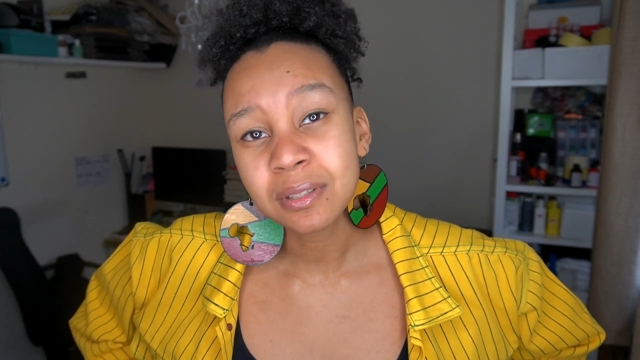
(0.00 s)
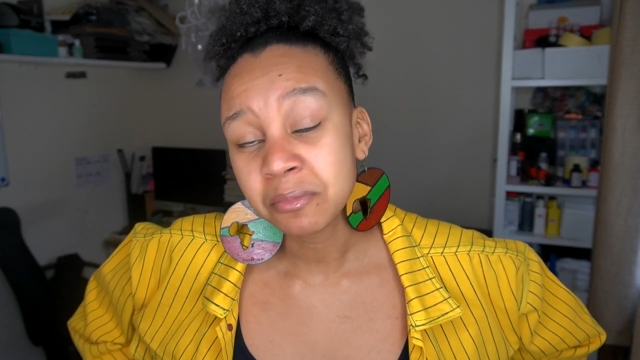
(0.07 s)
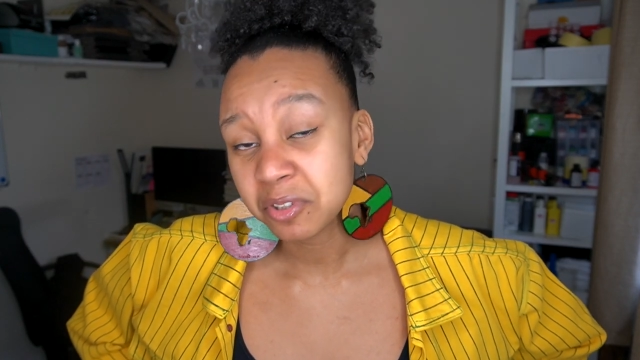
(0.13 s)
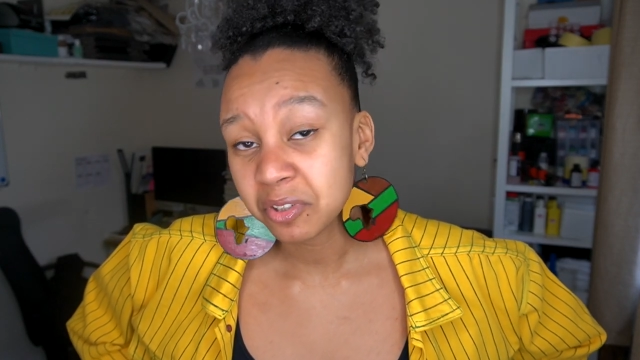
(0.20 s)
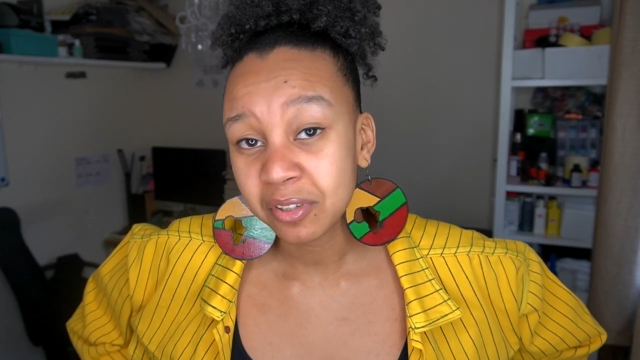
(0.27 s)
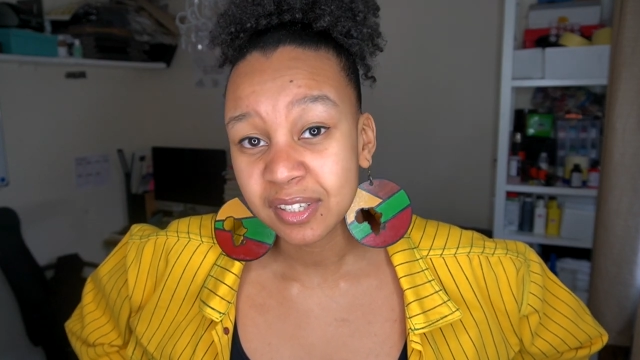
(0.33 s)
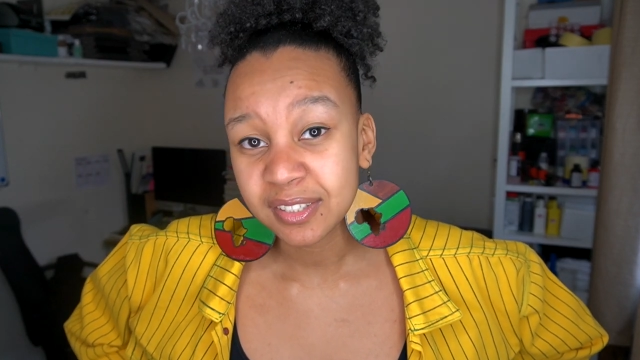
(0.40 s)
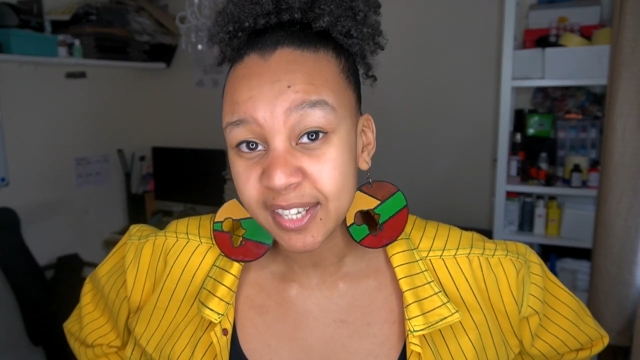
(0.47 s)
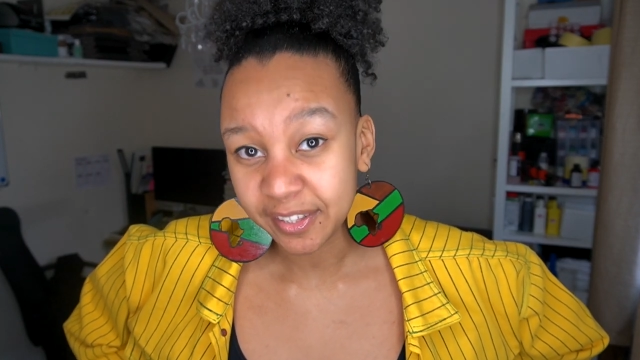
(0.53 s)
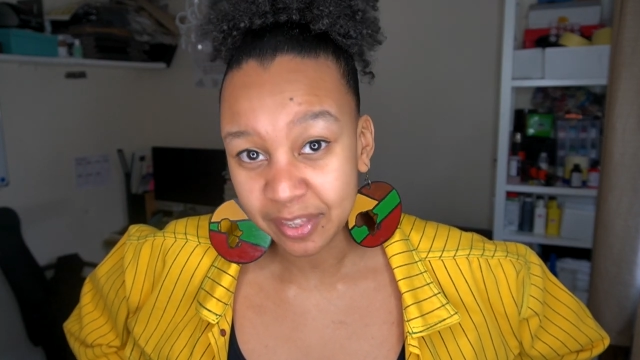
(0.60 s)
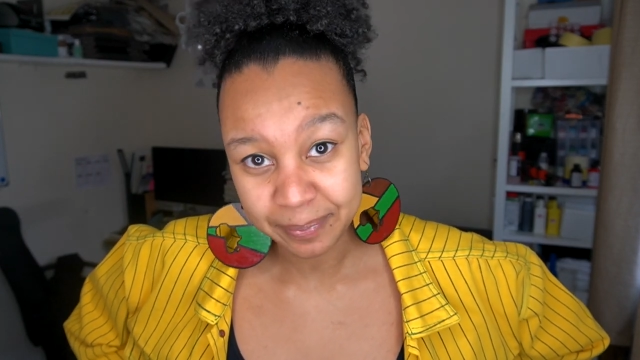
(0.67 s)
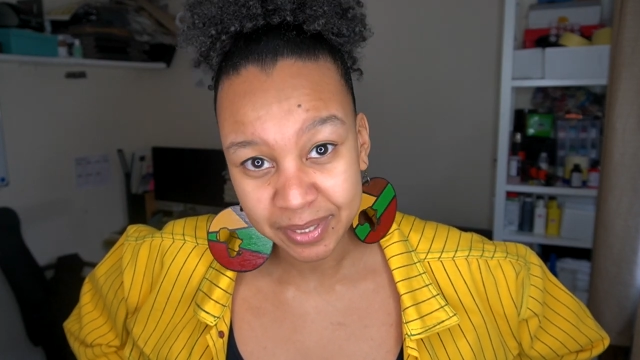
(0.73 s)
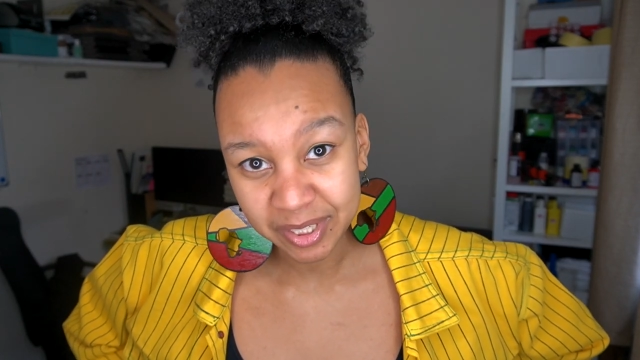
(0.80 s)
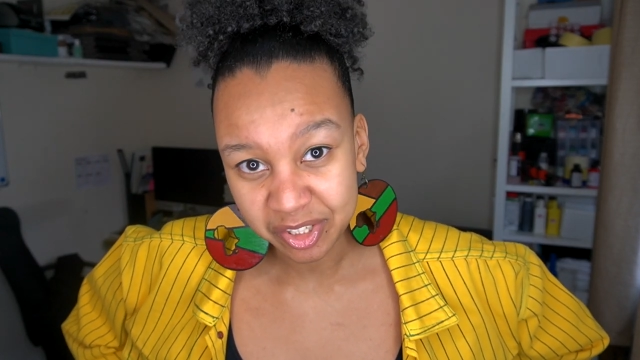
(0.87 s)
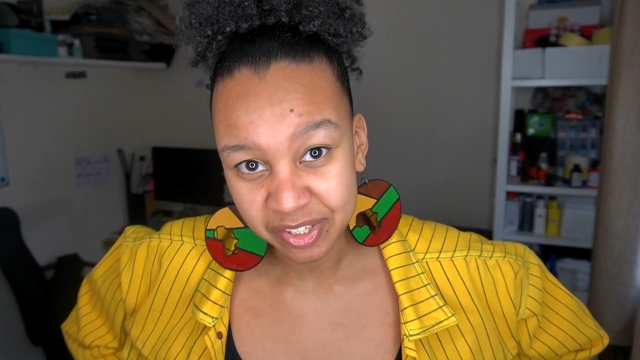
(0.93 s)
I'm just going to take
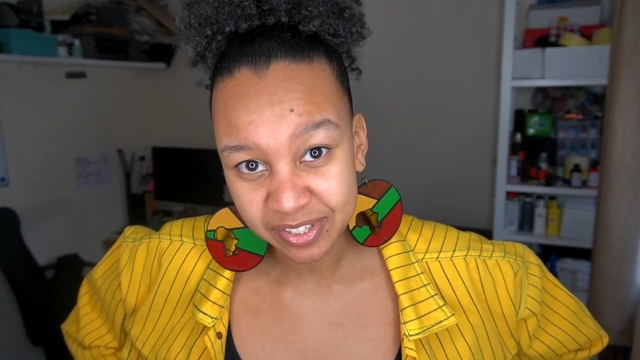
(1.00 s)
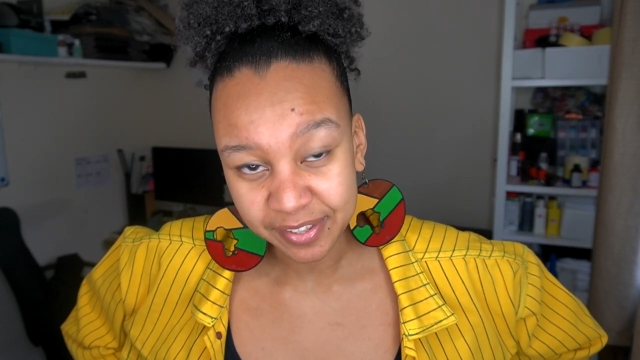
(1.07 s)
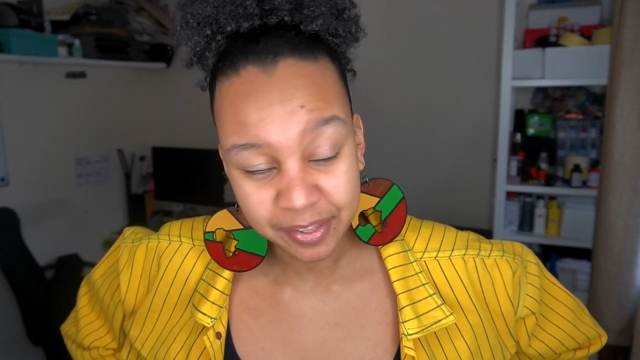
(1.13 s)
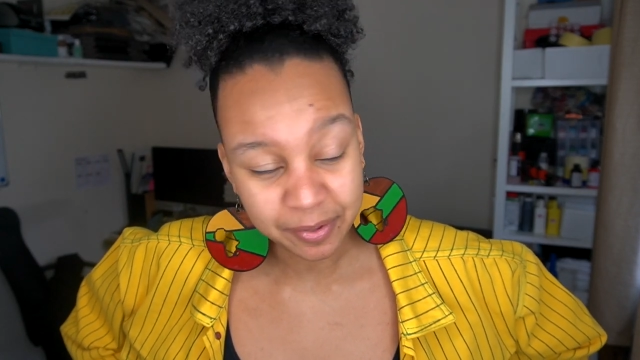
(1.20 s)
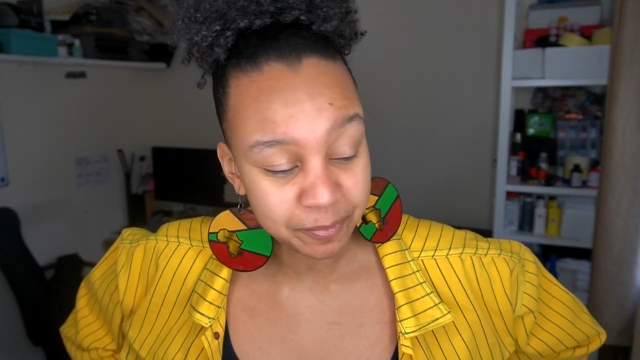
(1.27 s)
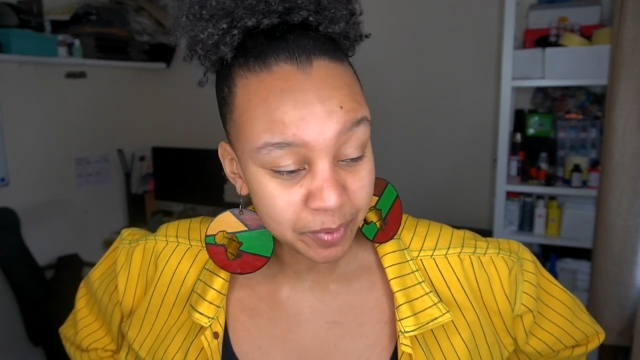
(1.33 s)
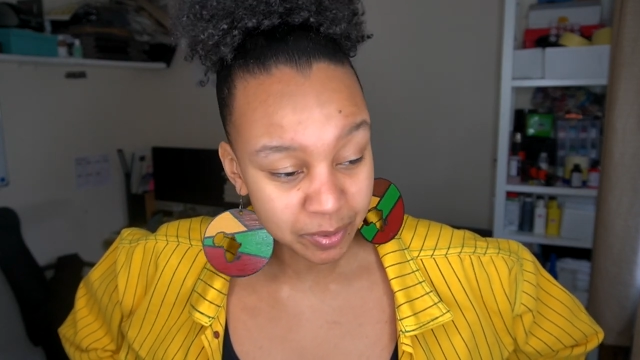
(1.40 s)
the pictures that they've